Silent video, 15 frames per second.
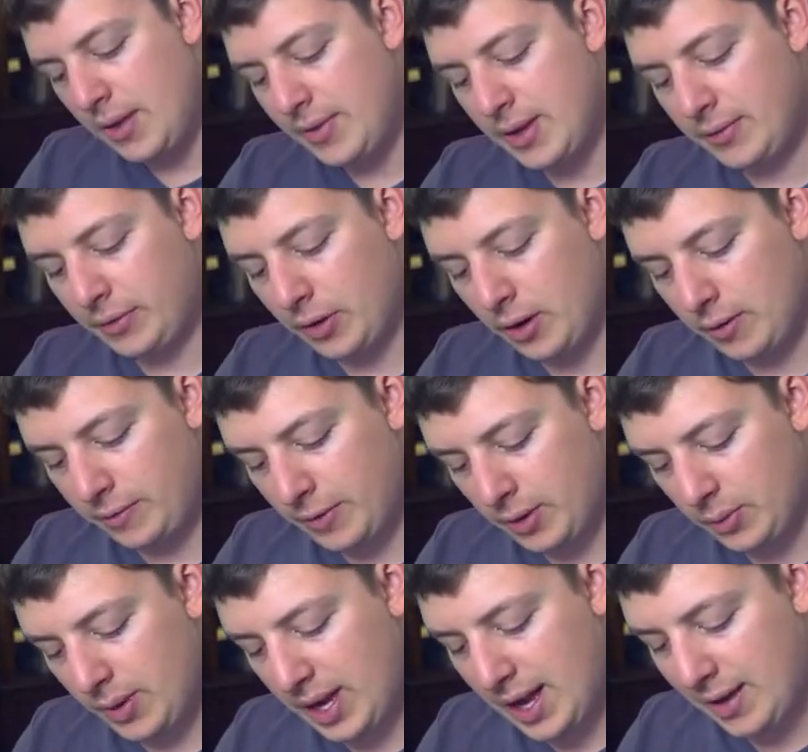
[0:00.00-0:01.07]
And then for our
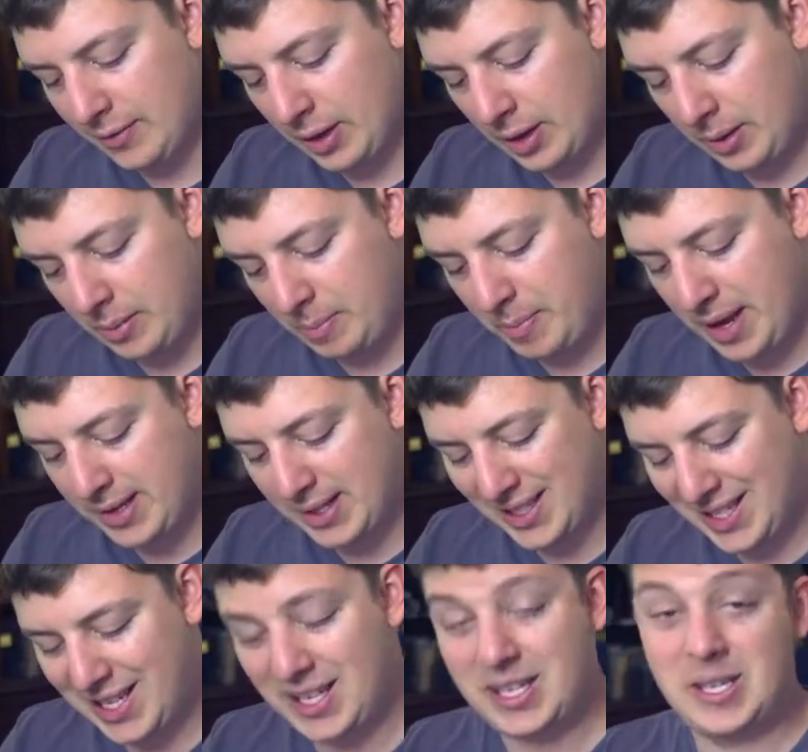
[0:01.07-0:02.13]
phone, we have a basic
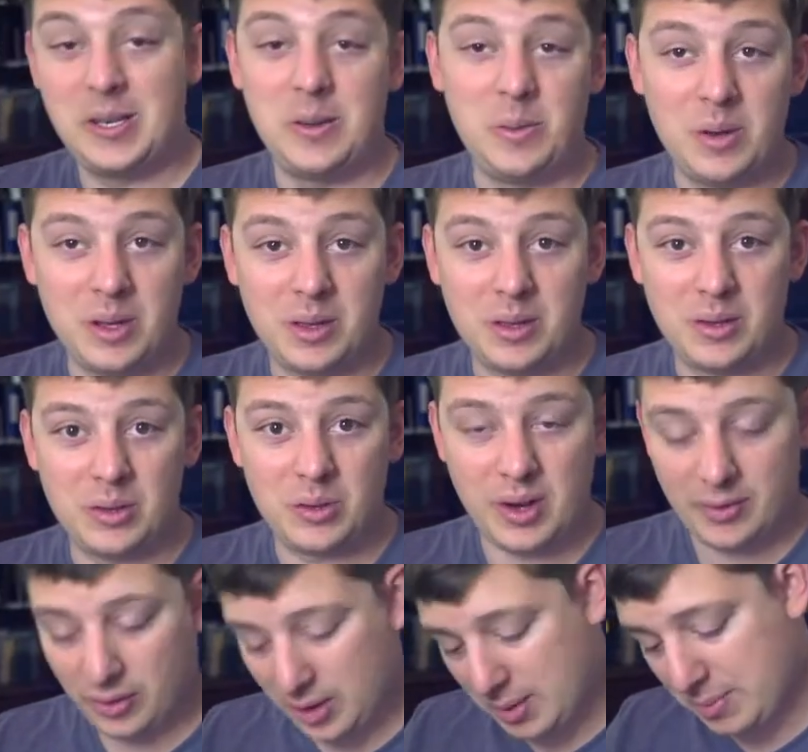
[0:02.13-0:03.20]
EQ with
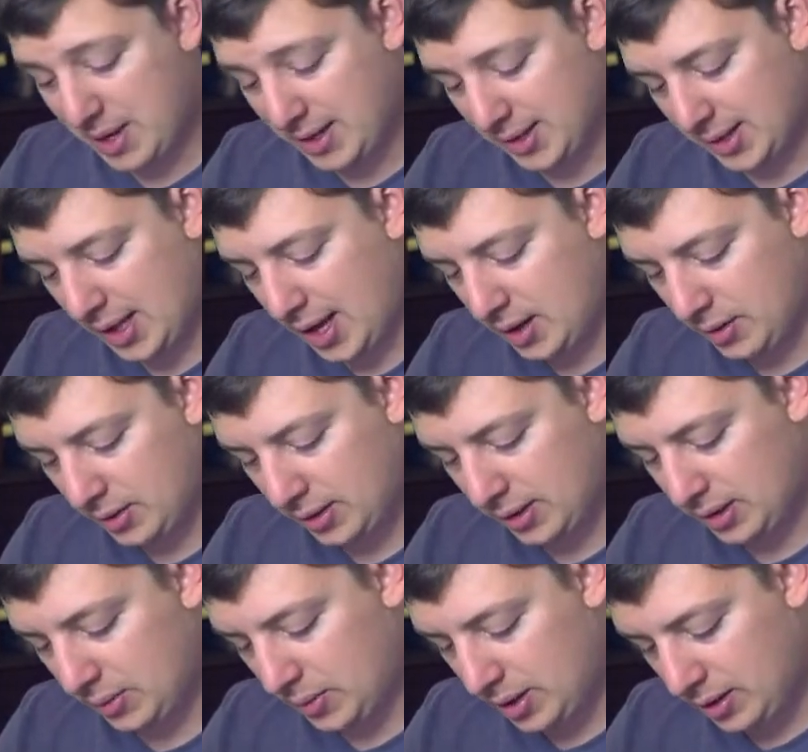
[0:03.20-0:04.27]
treble and bass sliders
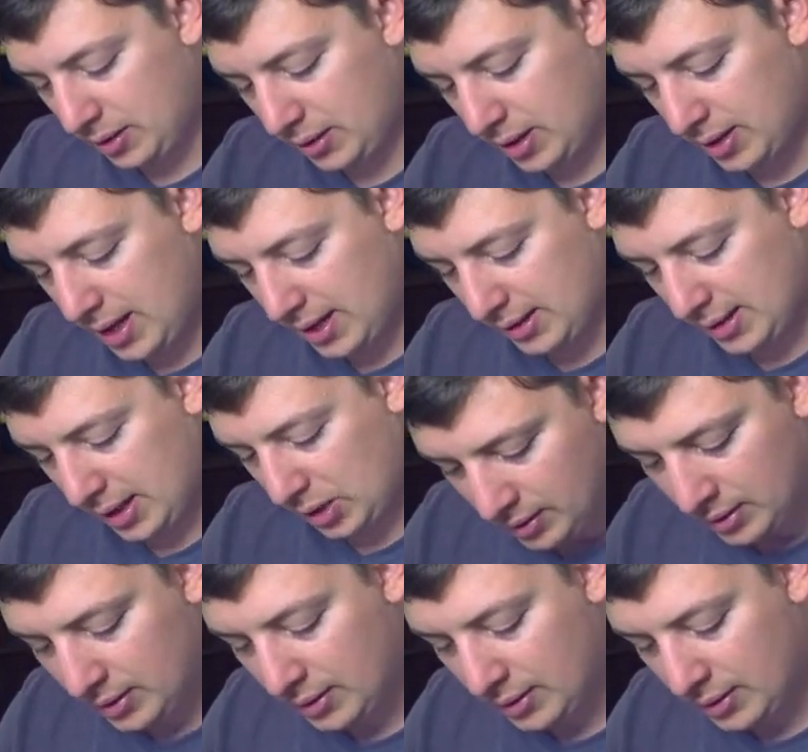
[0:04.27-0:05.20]
as well in that section.